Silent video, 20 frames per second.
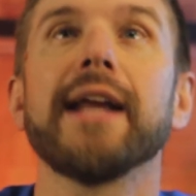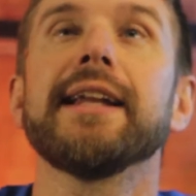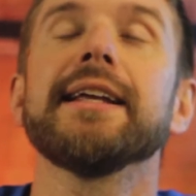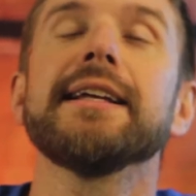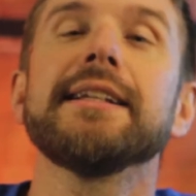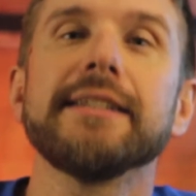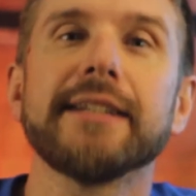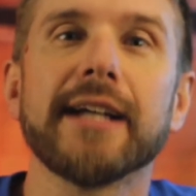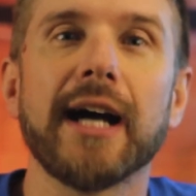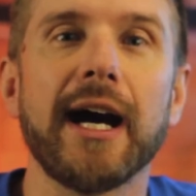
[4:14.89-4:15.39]

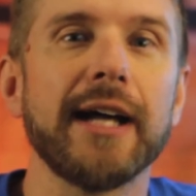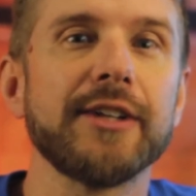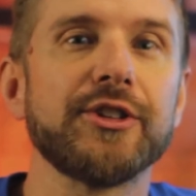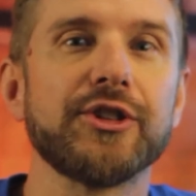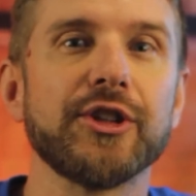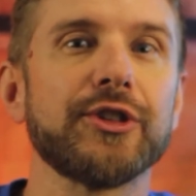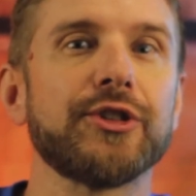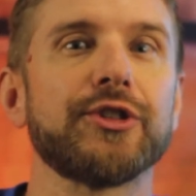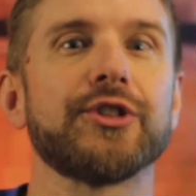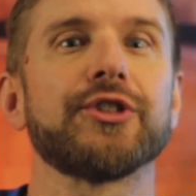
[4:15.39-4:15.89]
didn't God
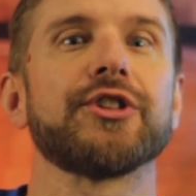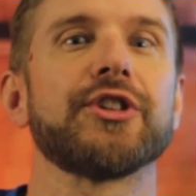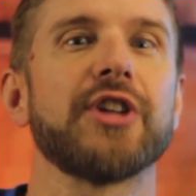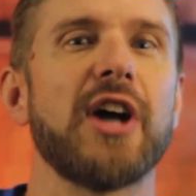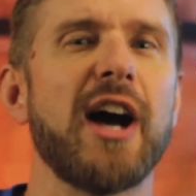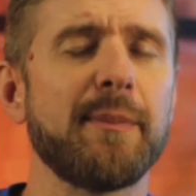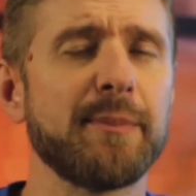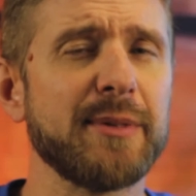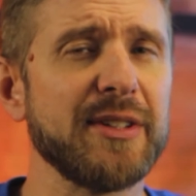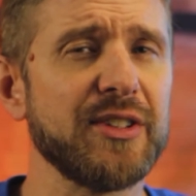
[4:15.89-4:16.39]
just
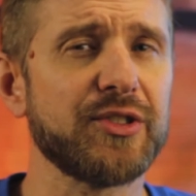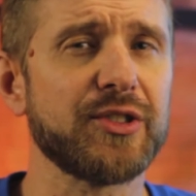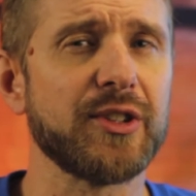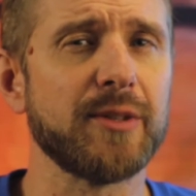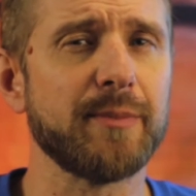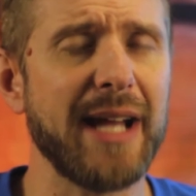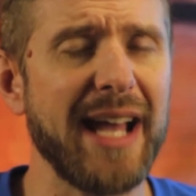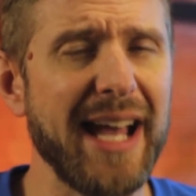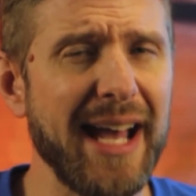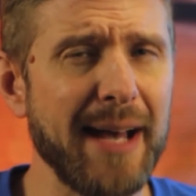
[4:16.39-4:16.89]
stop this
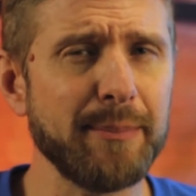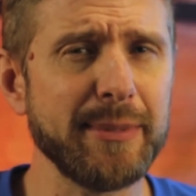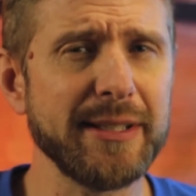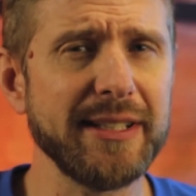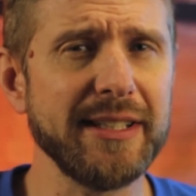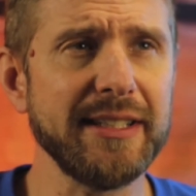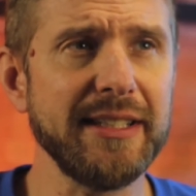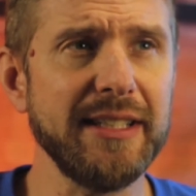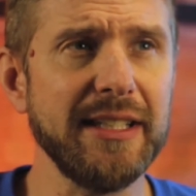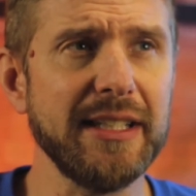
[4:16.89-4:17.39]
from
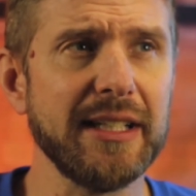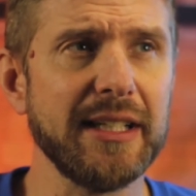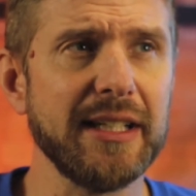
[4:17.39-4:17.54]
happening?